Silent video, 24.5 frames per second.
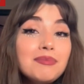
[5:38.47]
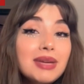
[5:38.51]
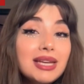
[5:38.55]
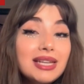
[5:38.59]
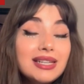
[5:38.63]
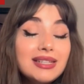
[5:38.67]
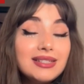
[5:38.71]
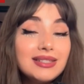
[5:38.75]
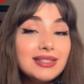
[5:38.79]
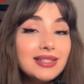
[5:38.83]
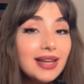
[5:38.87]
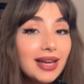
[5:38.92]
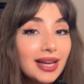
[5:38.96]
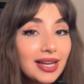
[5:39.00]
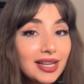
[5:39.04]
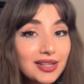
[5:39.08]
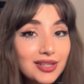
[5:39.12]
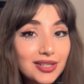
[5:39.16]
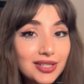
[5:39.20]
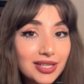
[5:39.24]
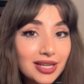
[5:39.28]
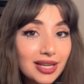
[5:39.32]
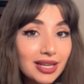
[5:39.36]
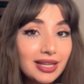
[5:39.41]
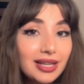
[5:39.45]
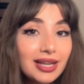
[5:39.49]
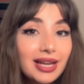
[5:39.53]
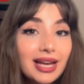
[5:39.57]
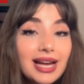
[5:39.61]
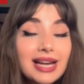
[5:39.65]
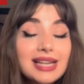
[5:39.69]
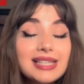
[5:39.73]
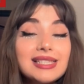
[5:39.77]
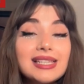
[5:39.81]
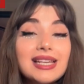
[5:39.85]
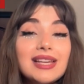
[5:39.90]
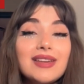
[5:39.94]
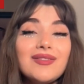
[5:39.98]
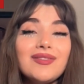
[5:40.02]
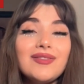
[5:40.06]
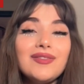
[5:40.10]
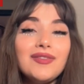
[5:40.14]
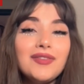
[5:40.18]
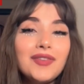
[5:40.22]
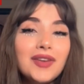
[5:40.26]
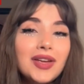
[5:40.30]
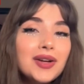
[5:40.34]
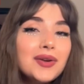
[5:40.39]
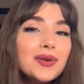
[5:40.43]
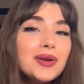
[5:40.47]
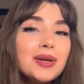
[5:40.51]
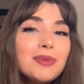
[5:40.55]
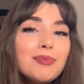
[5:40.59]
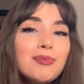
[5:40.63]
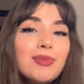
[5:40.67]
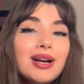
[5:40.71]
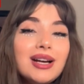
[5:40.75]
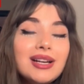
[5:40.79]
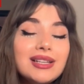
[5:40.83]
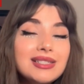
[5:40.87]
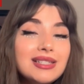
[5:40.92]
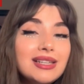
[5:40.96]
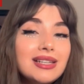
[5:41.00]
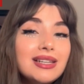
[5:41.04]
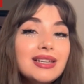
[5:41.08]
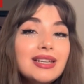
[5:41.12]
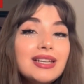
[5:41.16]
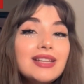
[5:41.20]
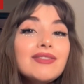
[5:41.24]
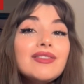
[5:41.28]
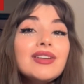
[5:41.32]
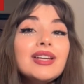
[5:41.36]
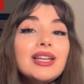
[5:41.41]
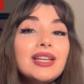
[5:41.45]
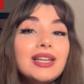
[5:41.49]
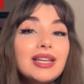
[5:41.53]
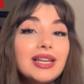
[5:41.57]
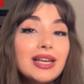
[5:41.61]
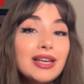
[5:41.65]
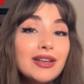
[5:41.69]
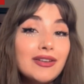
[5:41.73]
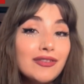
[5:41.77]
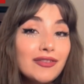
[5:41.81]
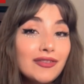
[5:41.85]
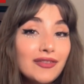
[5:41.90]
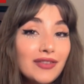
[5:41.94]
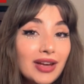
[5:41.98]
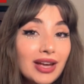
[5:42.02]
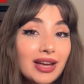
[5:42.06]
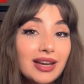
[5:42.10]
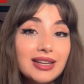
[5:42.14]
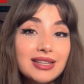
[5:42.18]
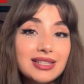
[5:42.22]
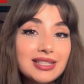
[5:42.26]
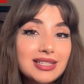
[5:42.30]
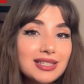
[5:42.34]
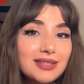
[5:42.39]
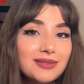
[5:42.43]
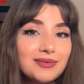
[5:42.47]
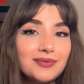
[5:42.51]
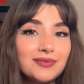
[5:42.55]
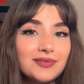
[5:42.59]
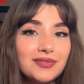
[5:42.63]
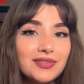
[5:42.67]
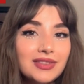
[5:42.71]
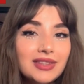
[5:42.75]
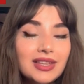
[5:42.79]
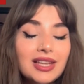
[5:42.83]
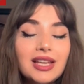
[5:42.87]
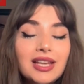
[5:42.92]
Meditation has a very positive effect.